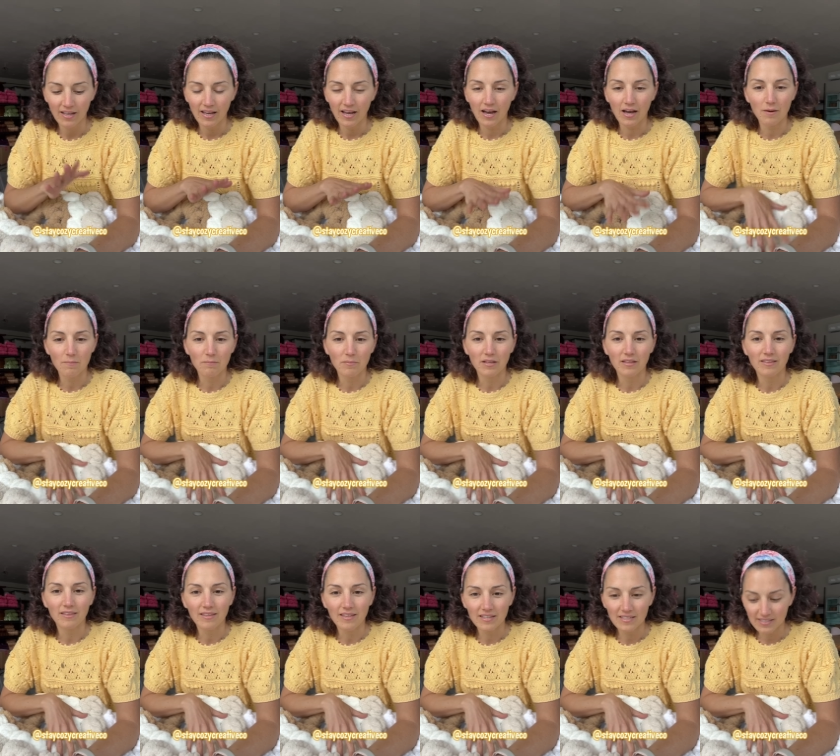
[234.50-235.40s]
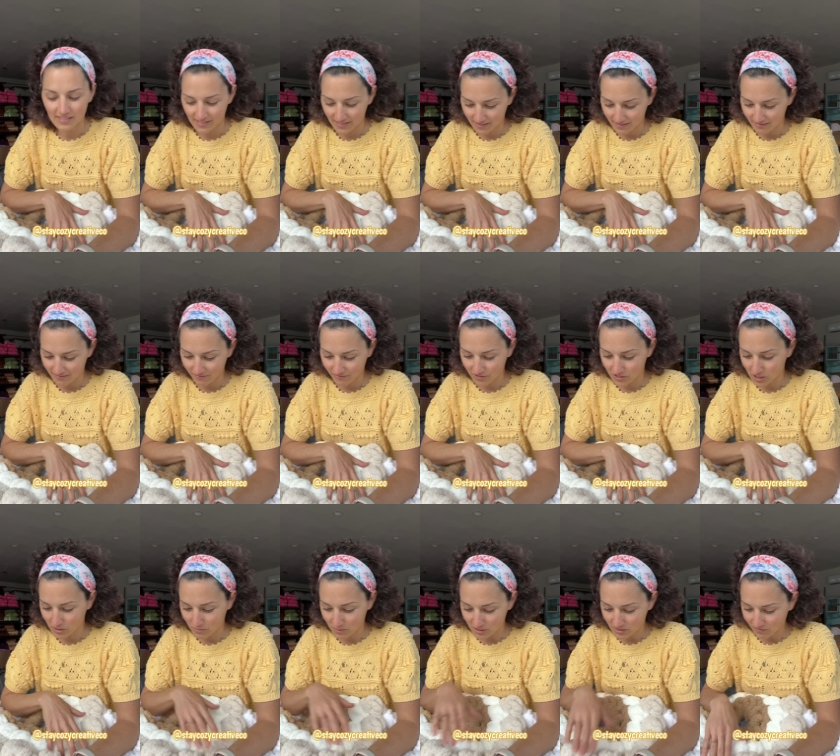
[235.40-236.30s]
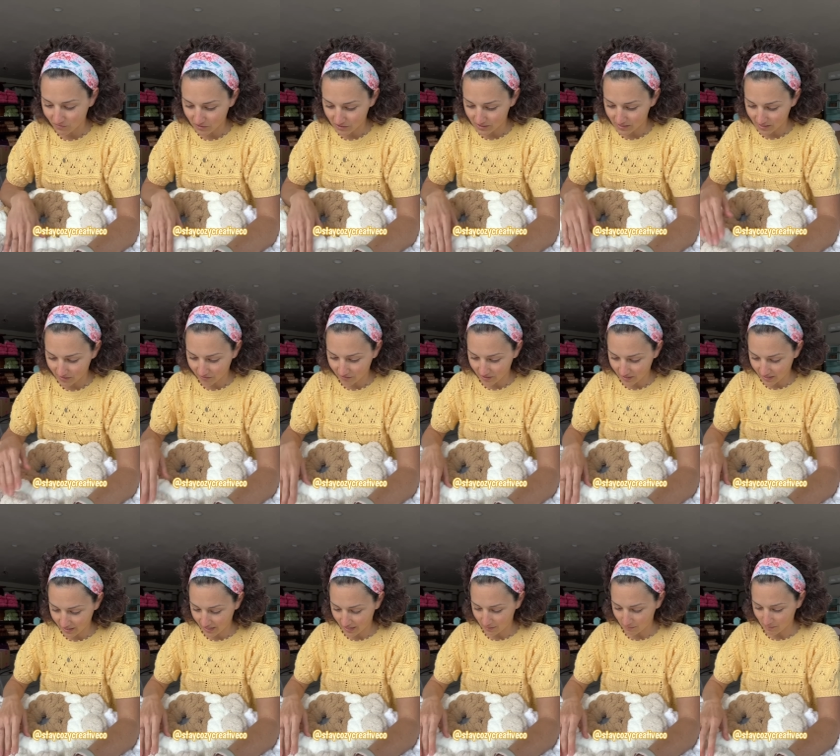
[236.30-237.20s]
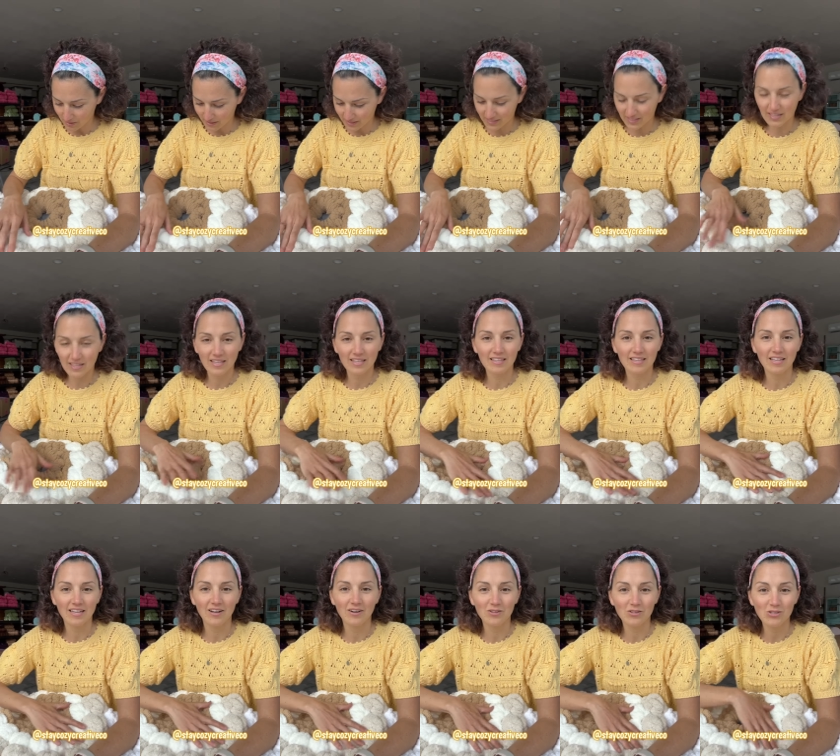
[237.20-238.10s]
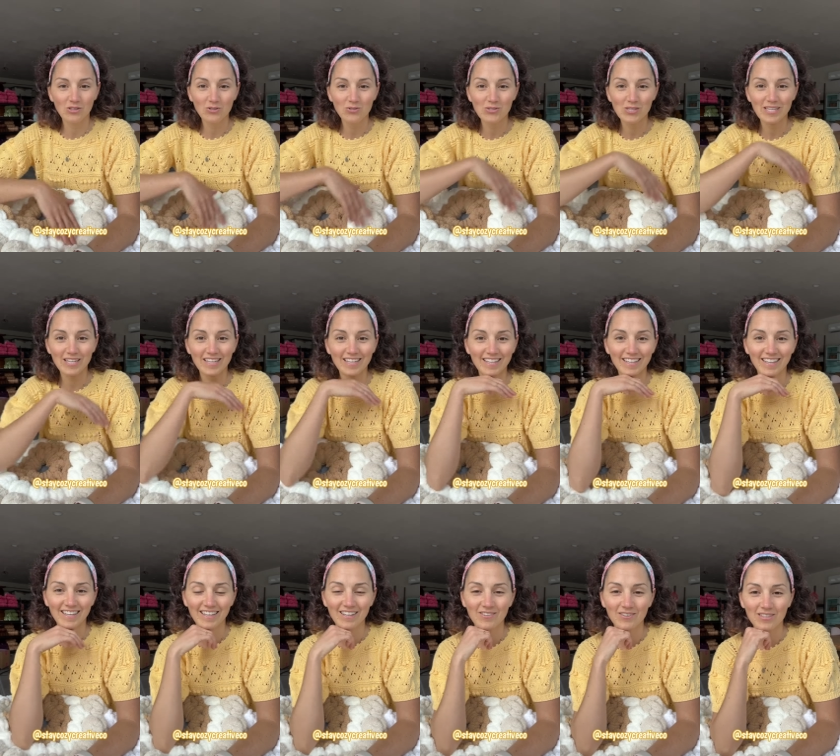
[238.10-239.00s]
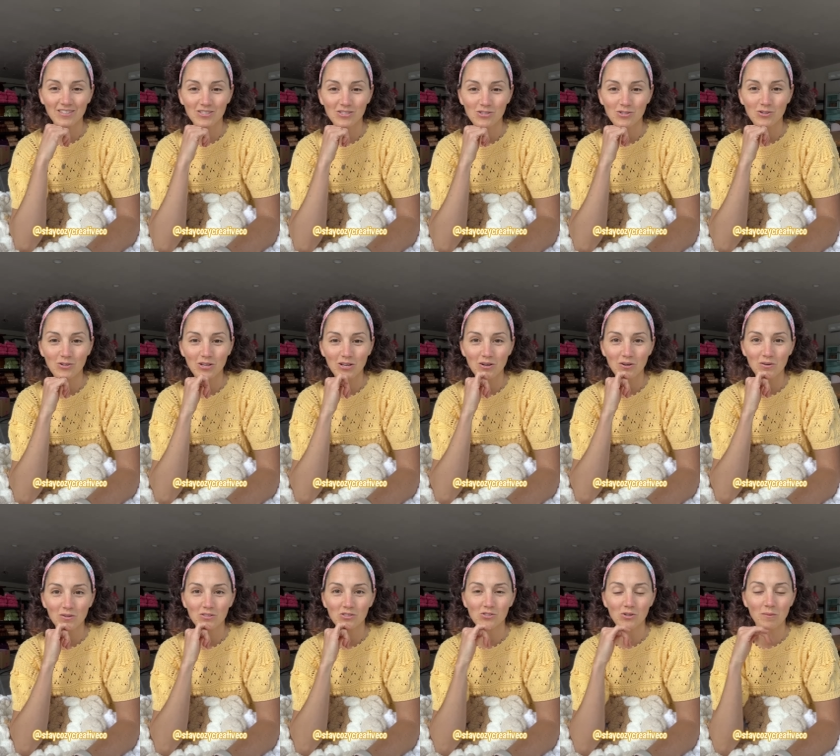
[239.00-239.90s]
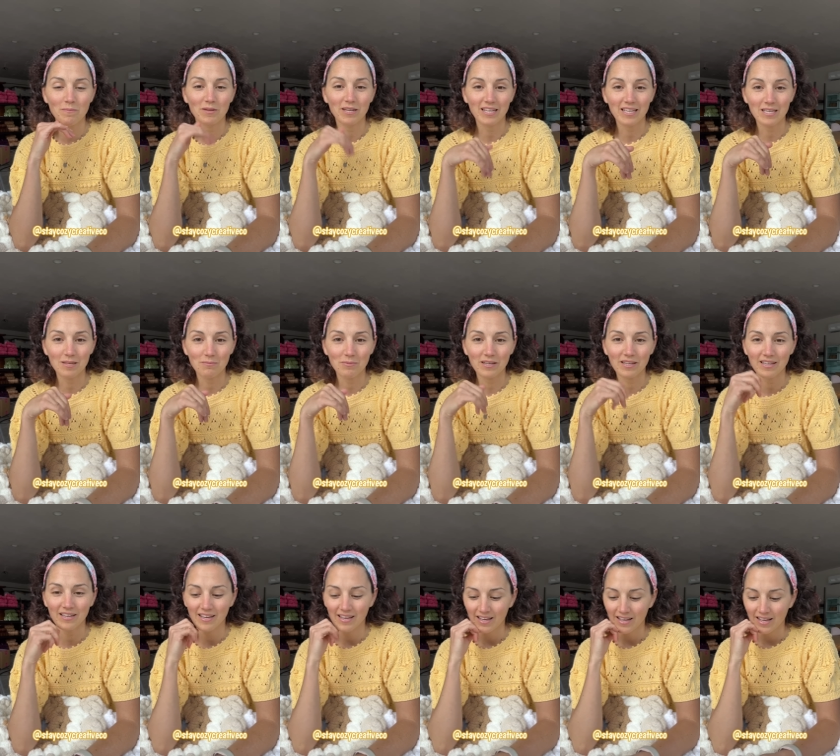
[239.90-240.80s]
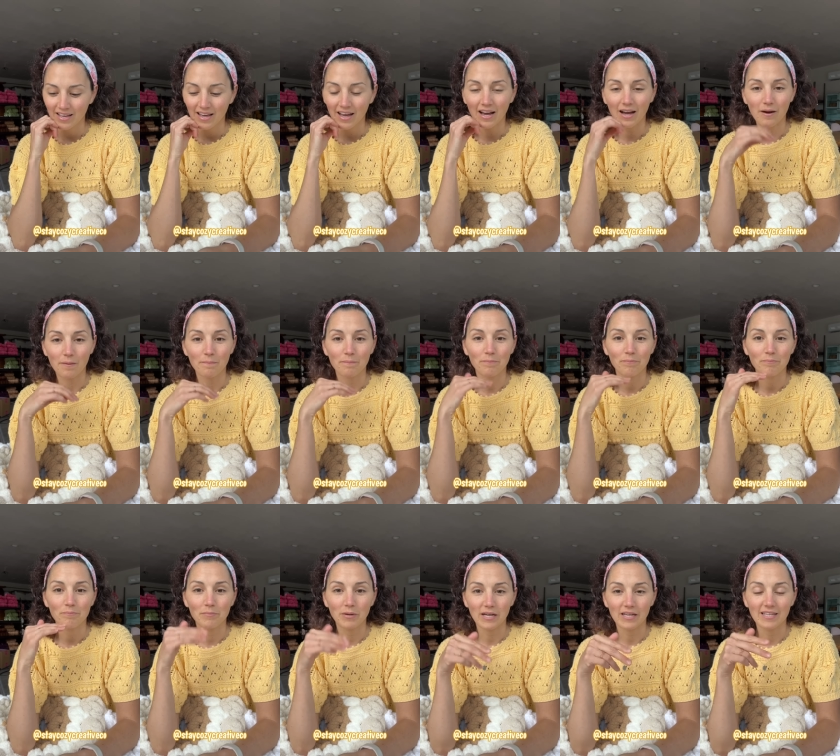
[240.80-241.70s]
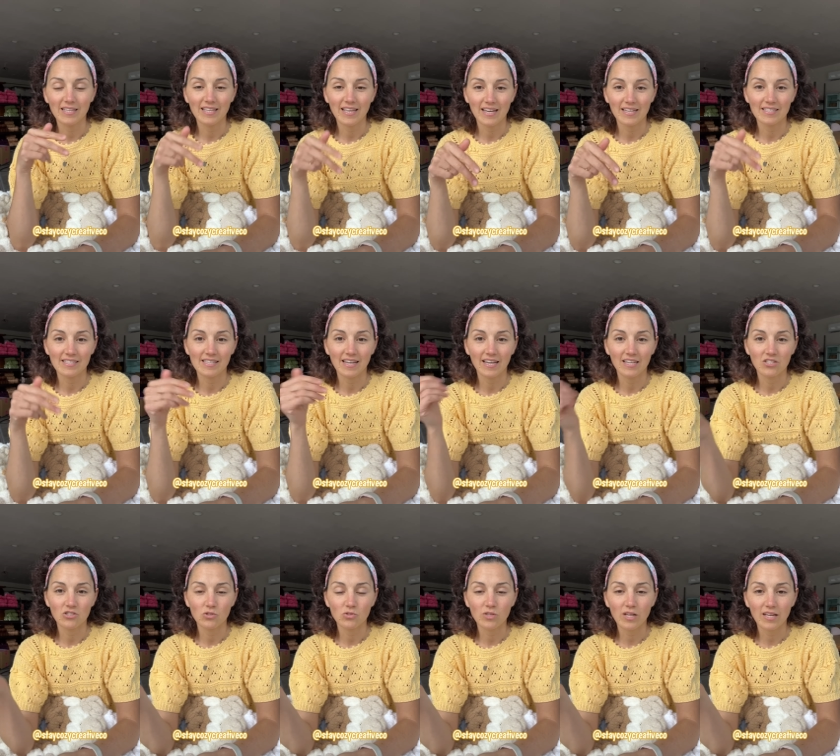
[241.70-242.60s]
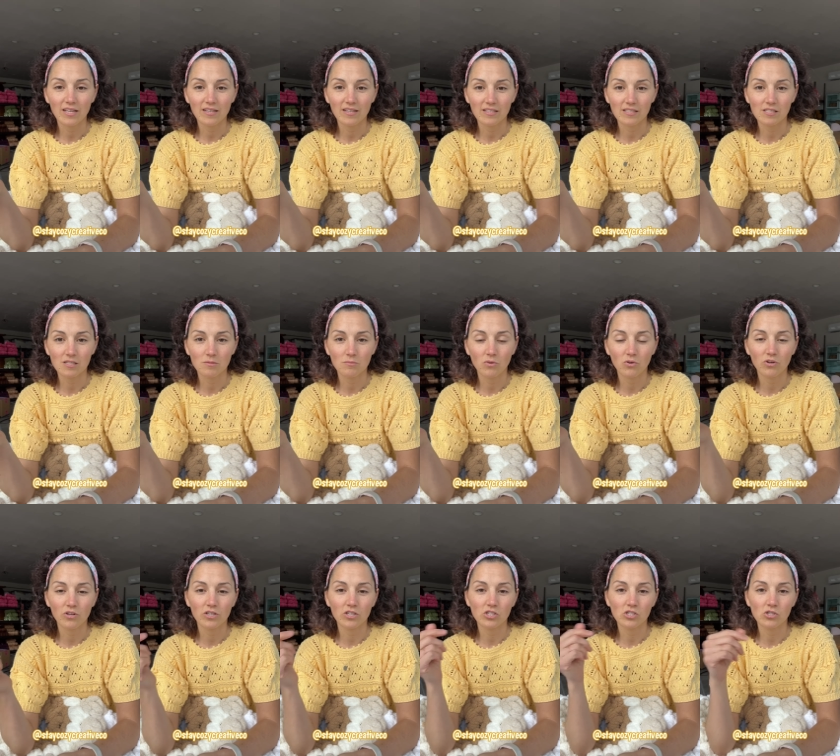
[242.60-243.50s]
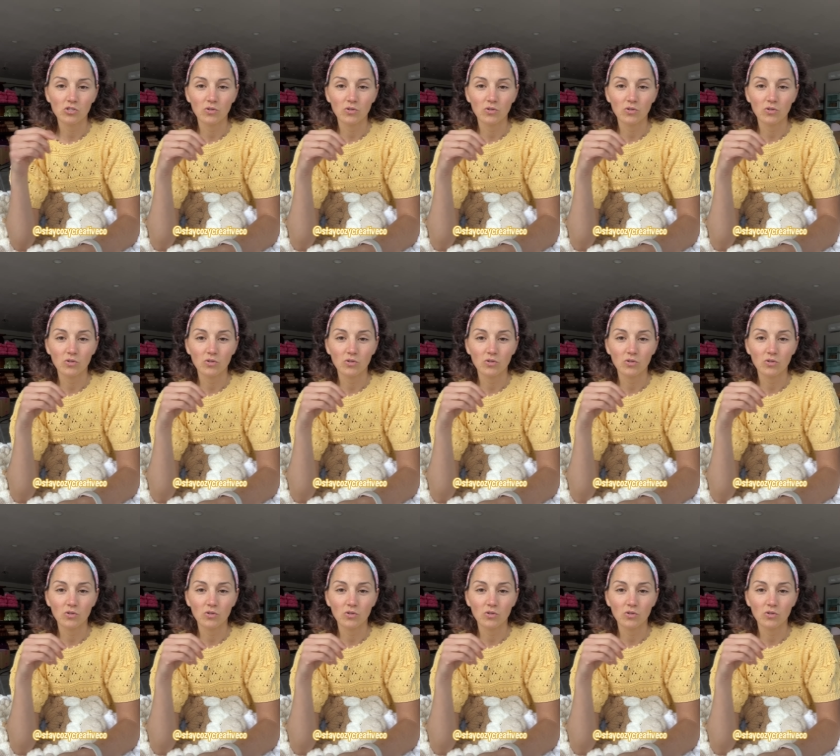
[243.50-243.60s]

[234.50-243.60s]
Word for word: Um, but this, for some reason, feels different. And because I think that I'll use it here in the studio, and so I'm going to keep it. Um, but yes, I do take custom orders.